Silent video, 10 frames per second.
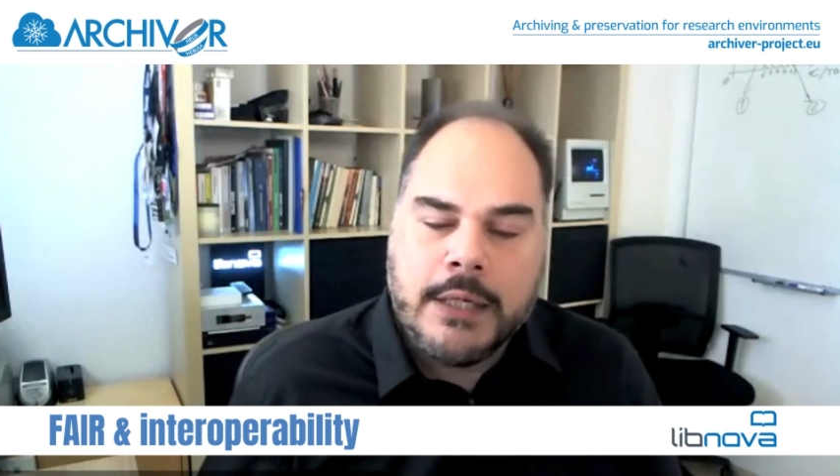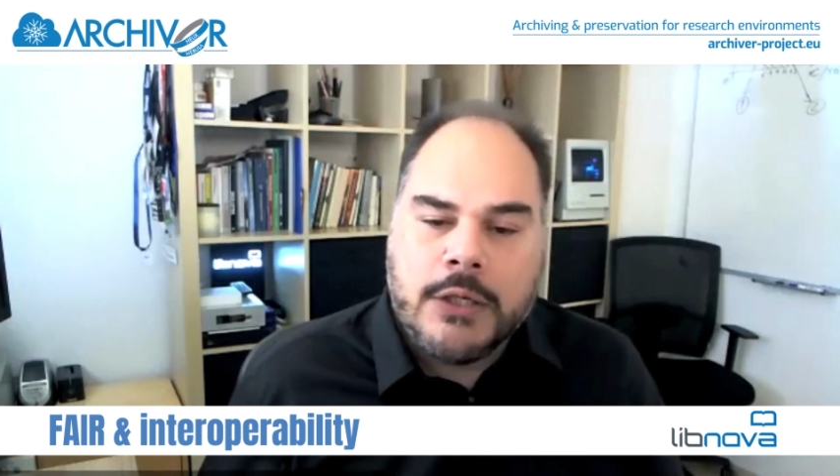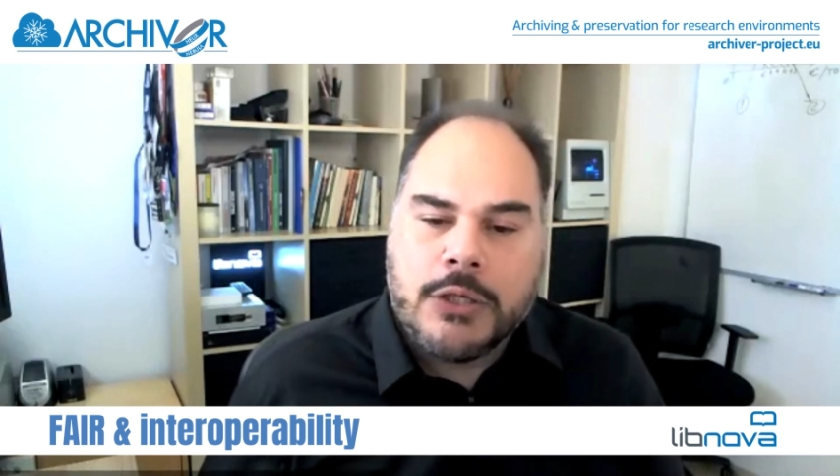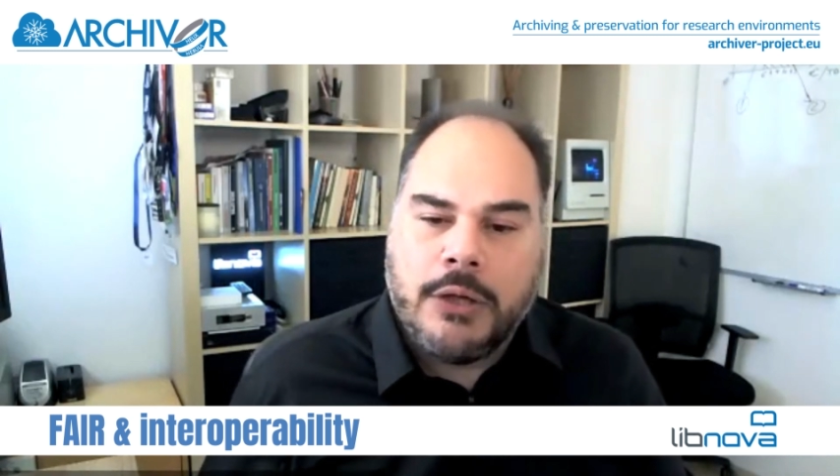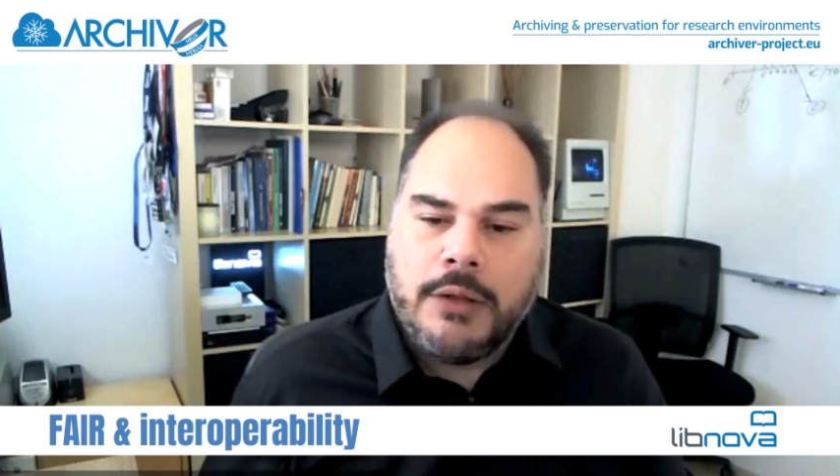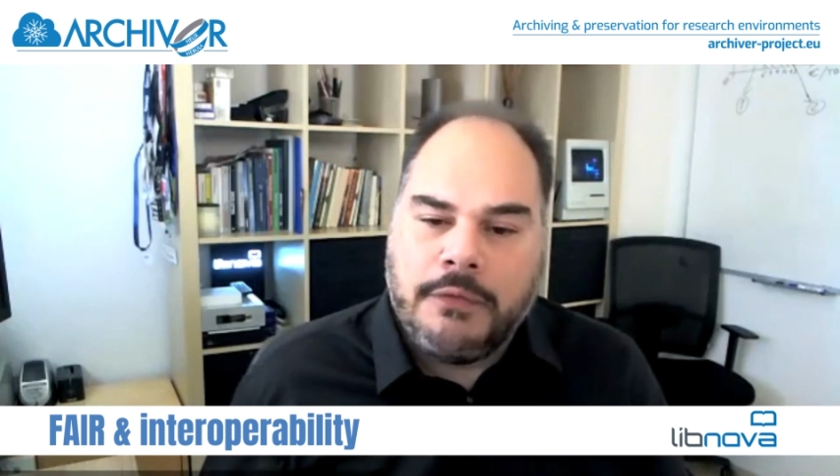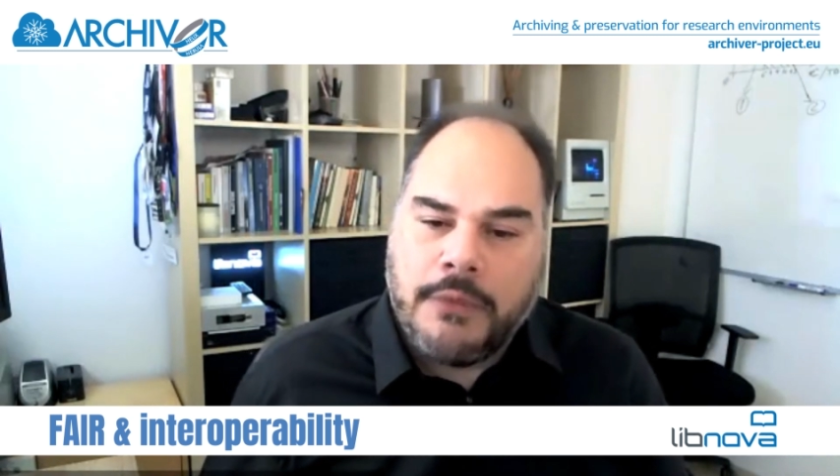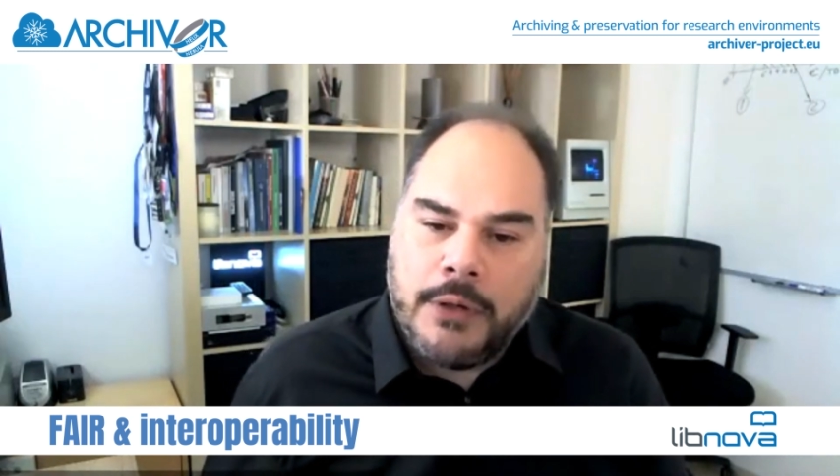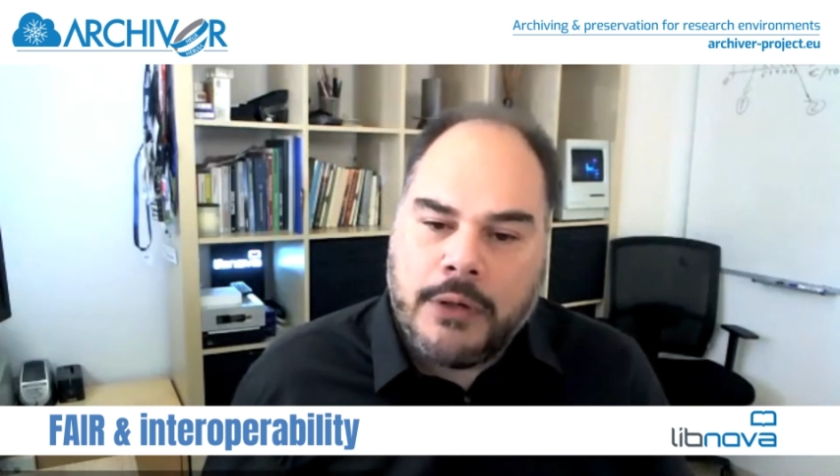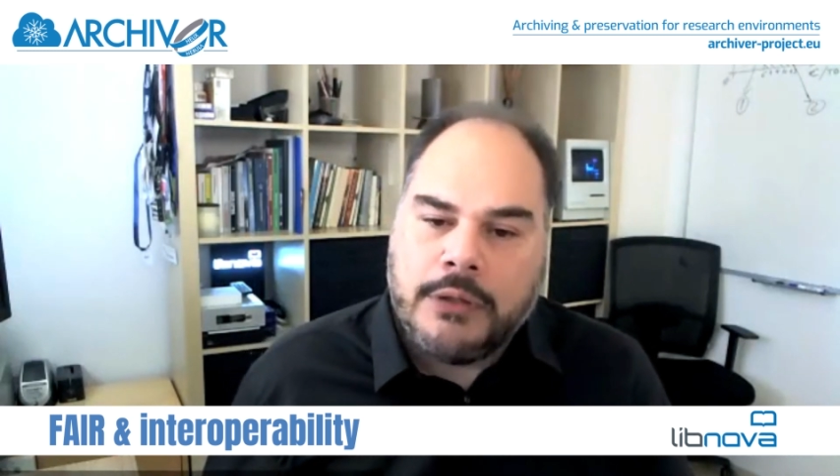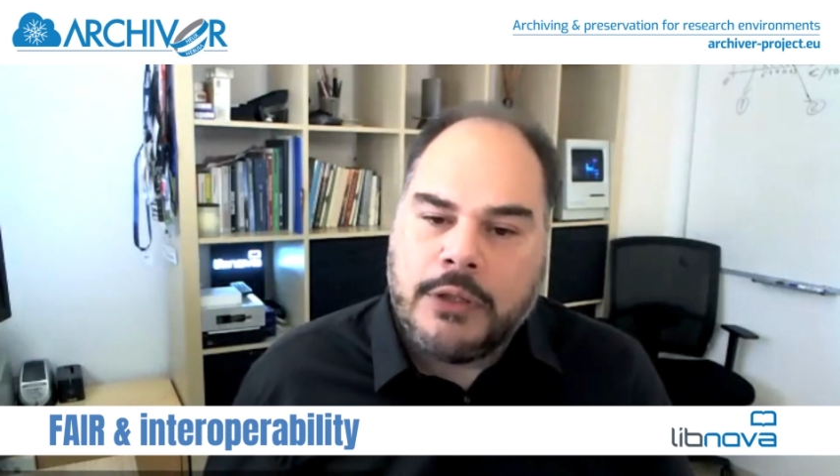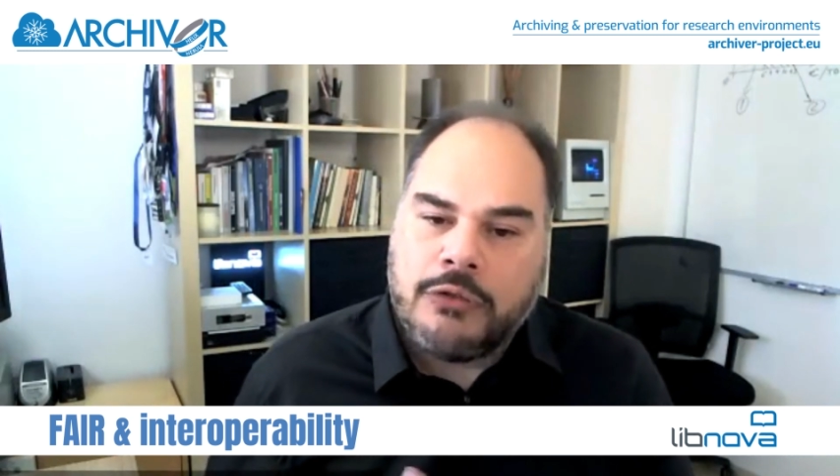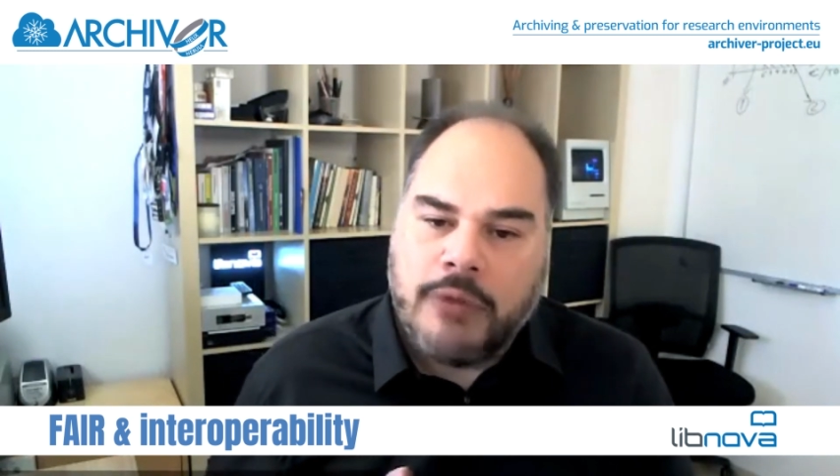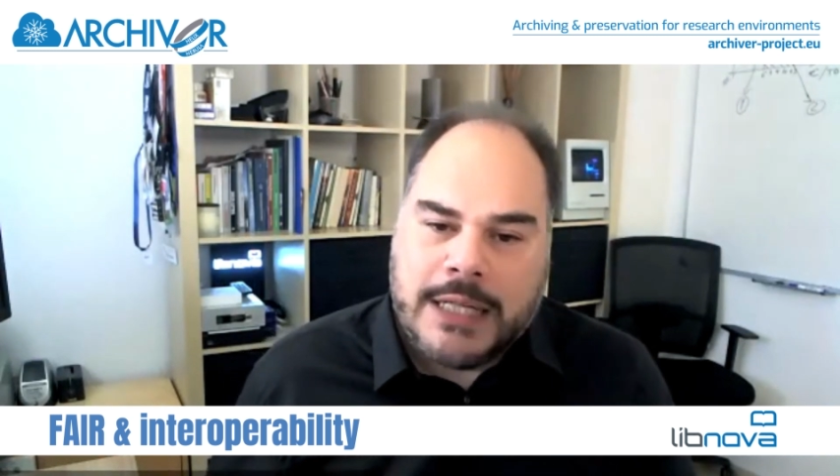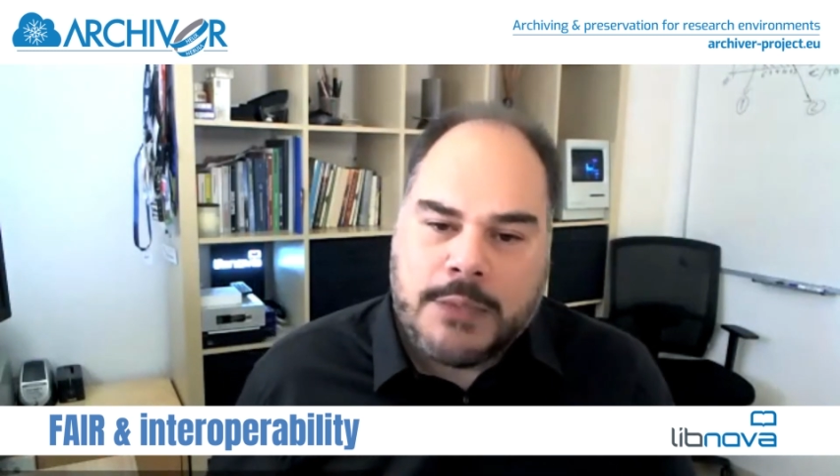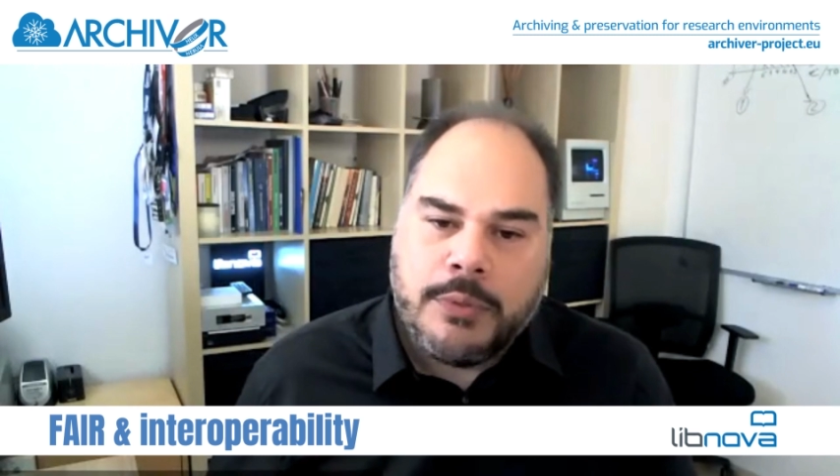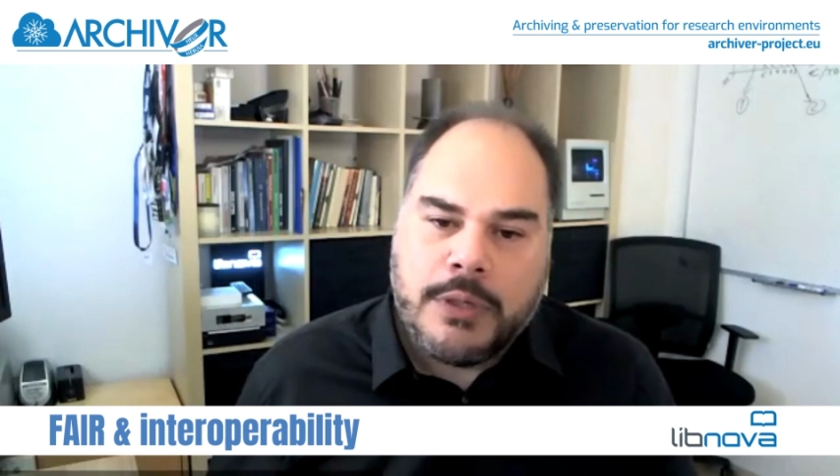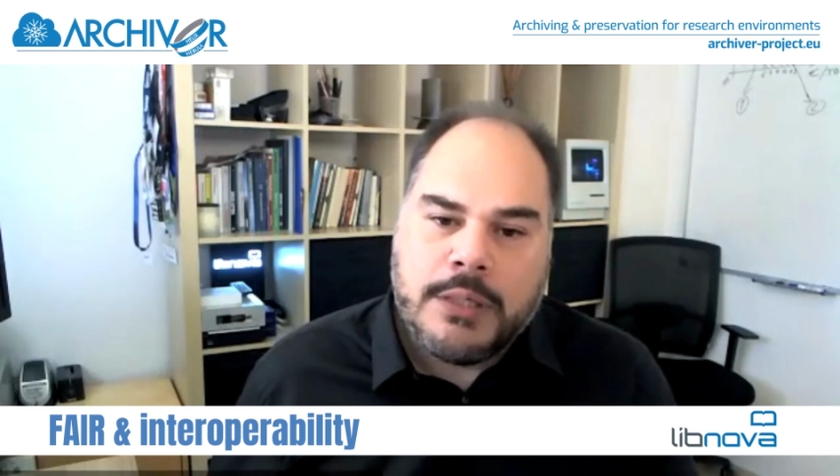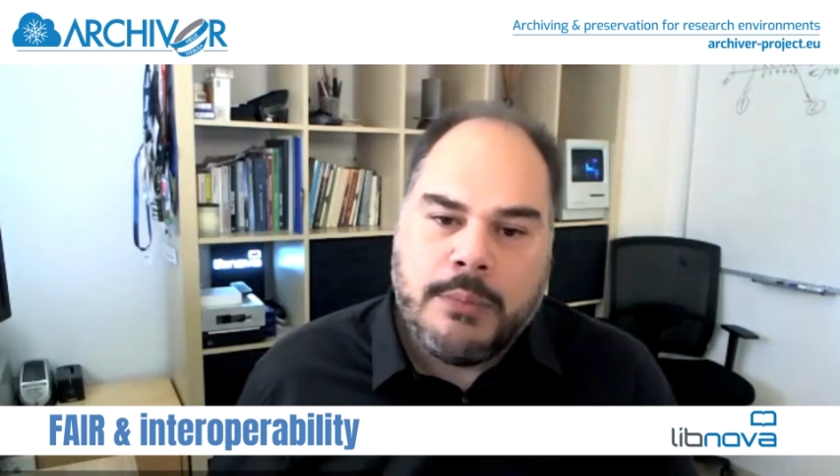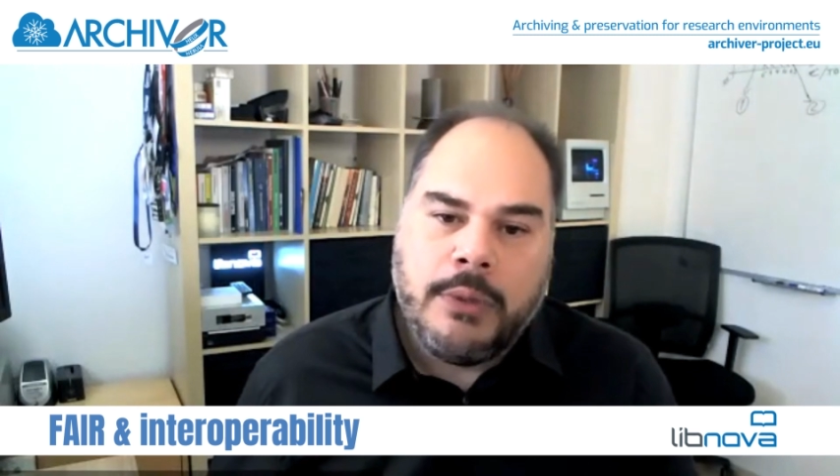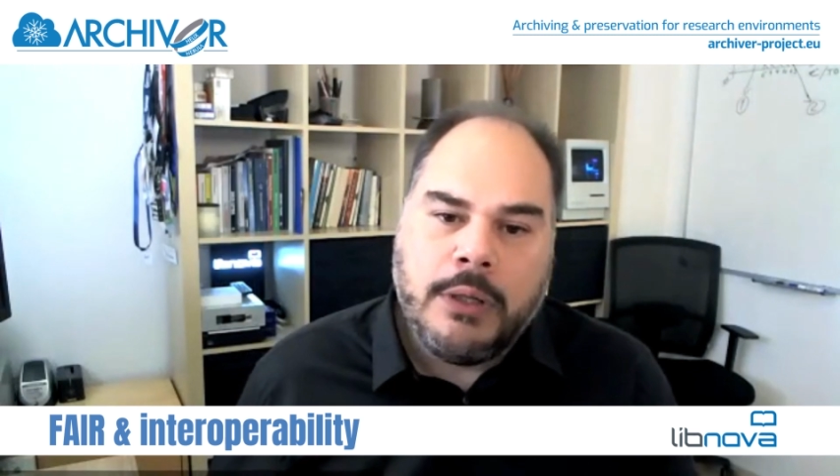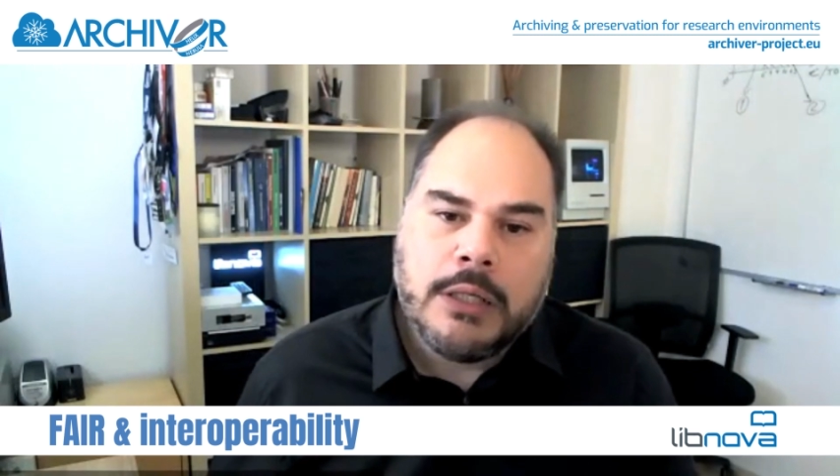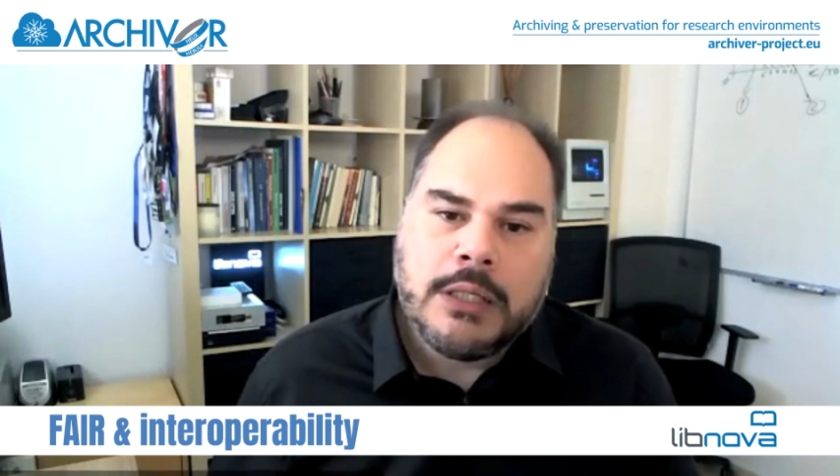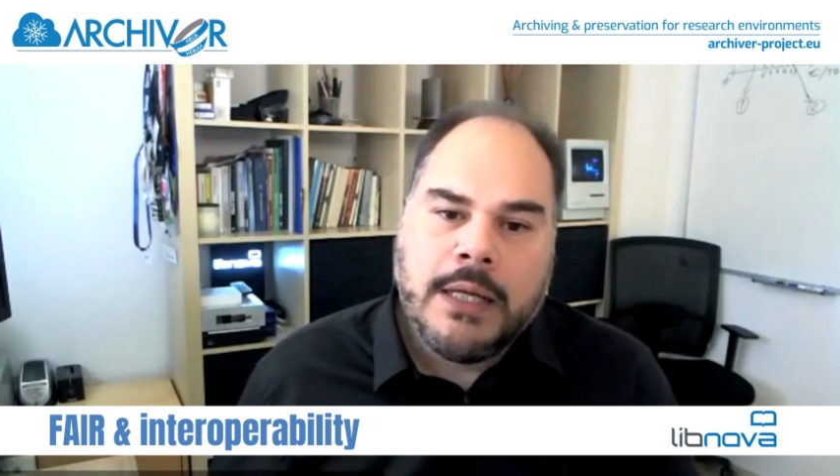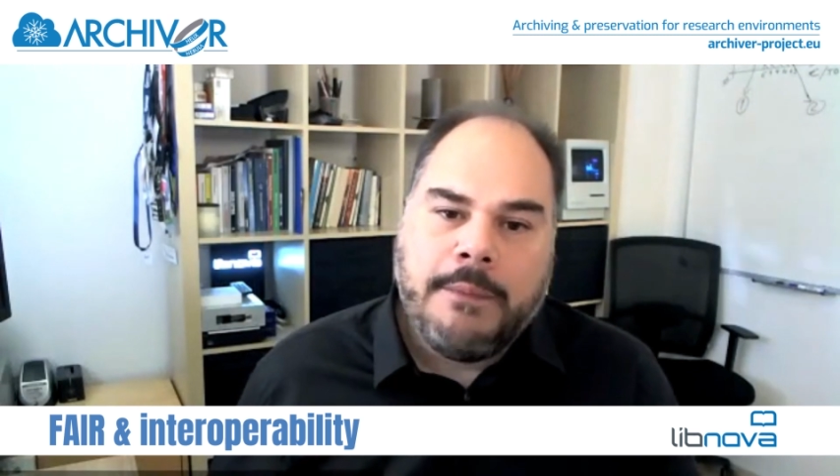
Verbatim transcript: So the FAIR, the trust principles,